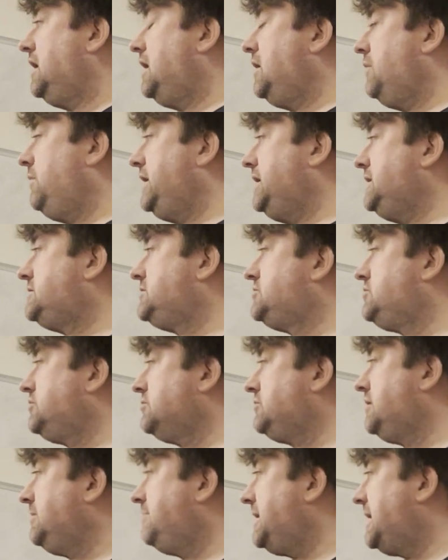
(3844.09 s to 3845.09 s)
And we need to
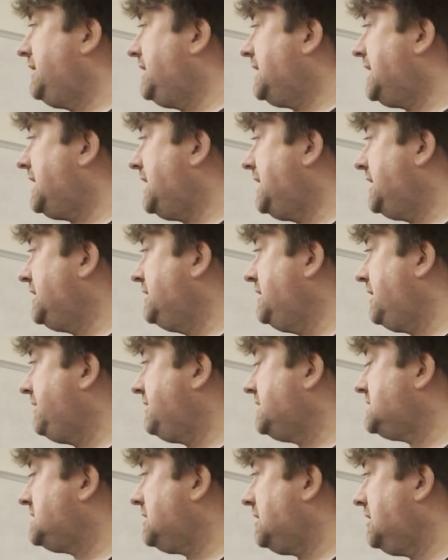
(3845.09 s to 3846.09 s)
talk about that at
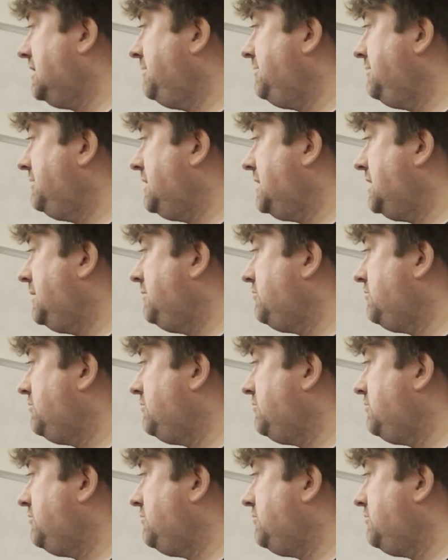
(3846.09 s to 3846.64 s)
another time.